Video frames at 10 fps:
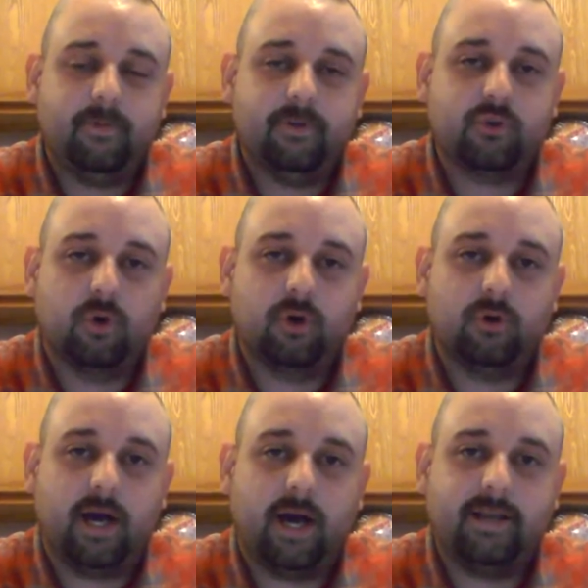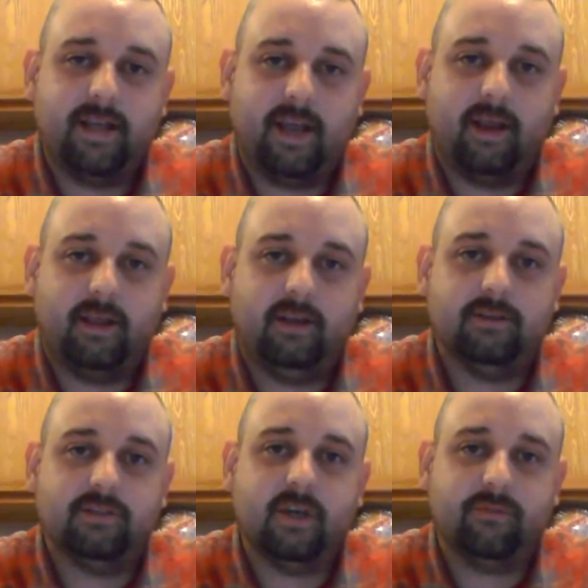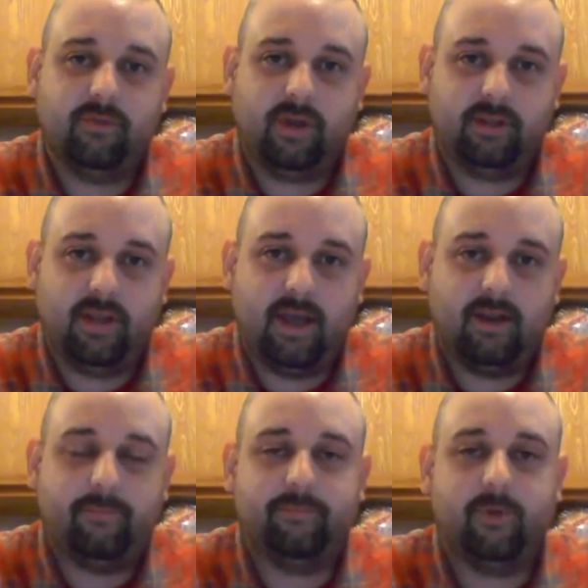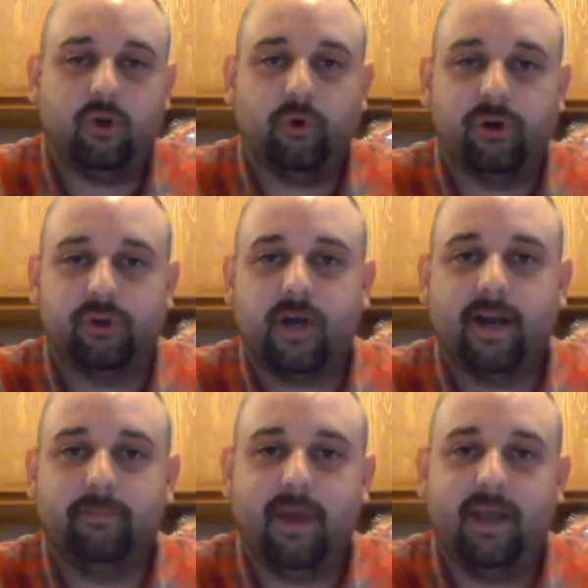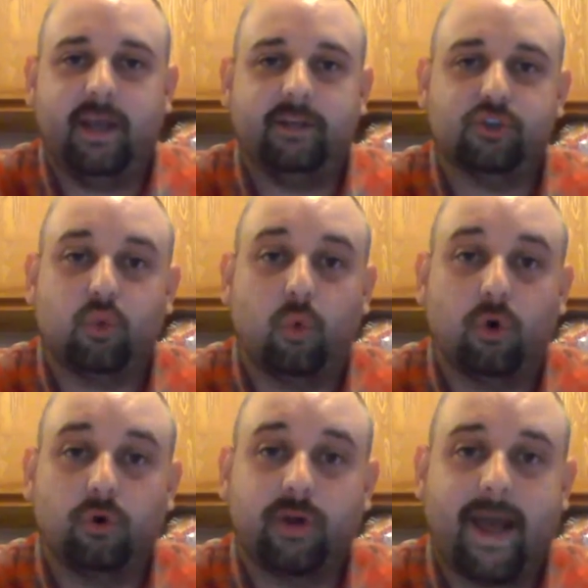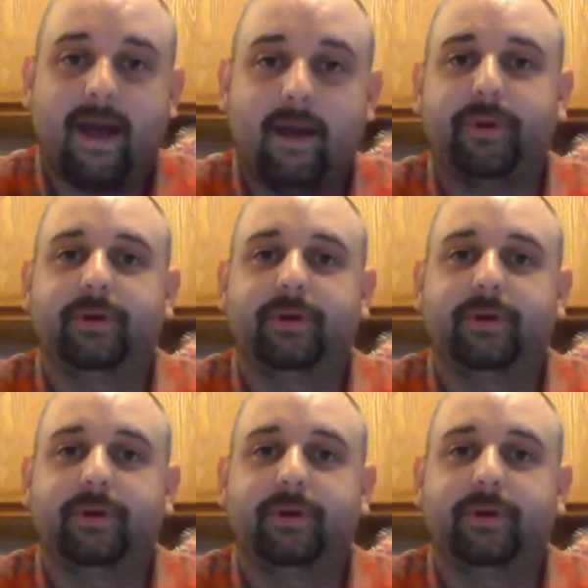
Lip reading: squirrel hide tanning and stuff like that. I'm going to try to make a squirrel cap,